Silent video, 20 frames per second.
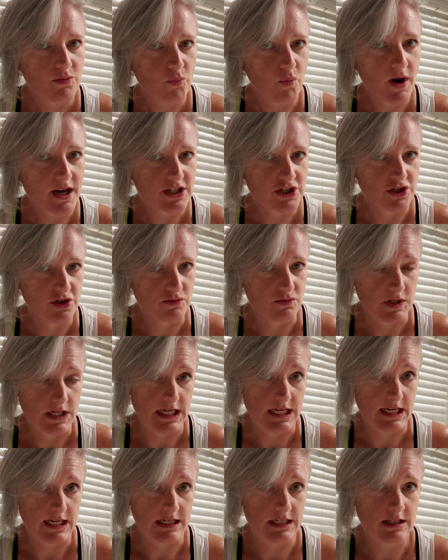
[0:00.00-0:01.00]
what you
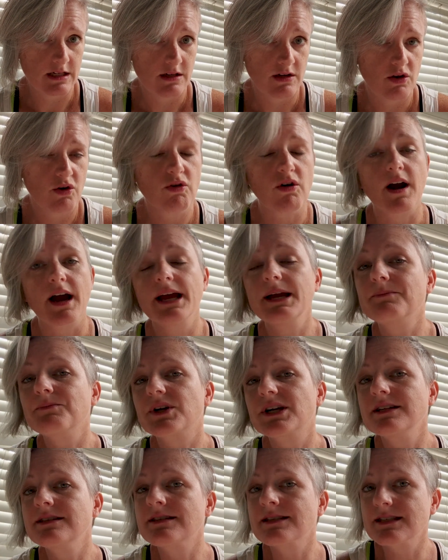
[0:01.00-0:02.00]
need, or I
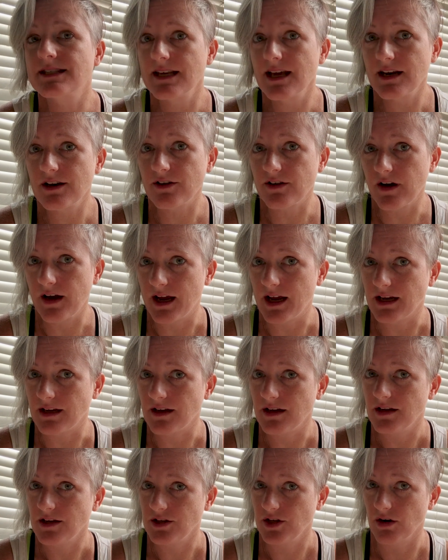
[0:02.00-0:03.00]
am
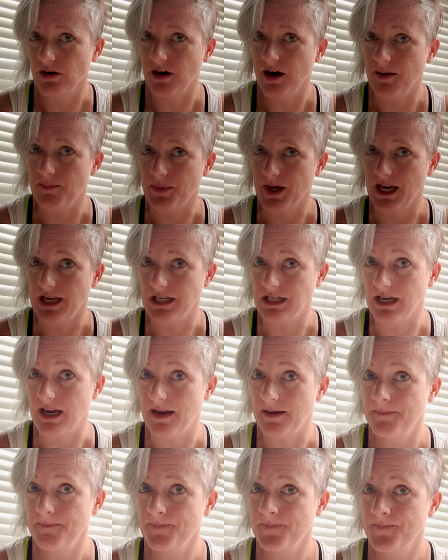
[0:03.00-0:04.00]
considering your
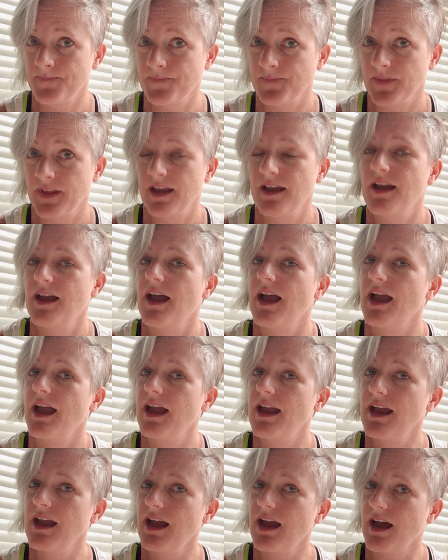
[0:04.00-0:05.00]
opinion,
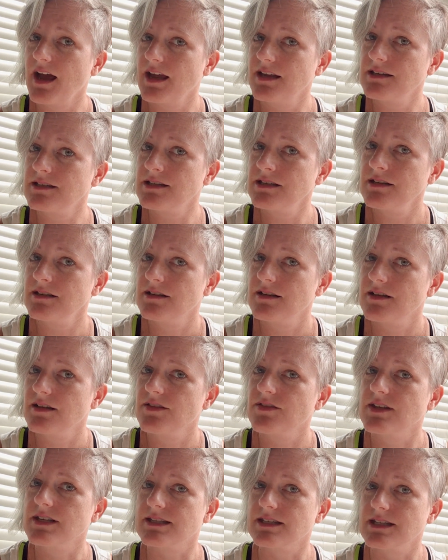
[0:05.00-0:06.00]
and
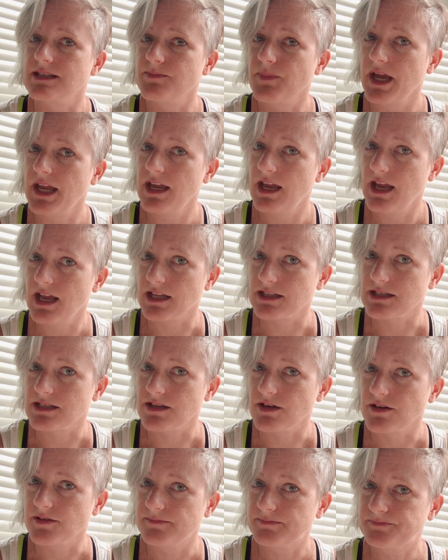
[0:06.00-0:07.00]
this is my
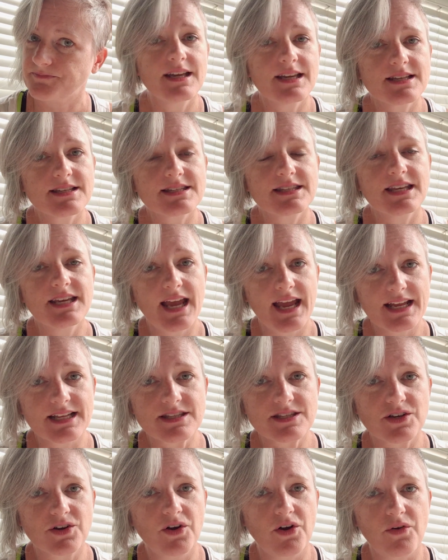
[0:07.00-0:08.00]
answer. Is the
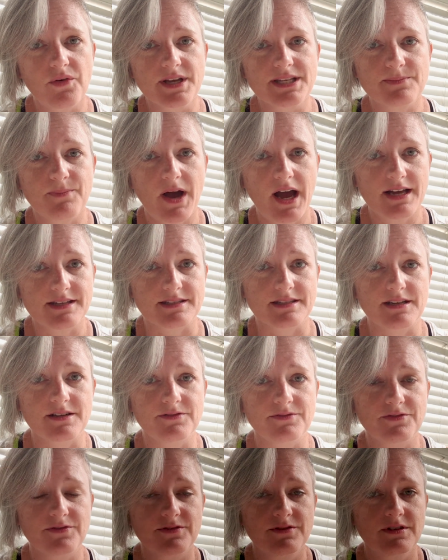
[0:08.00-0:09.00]
answer always positive?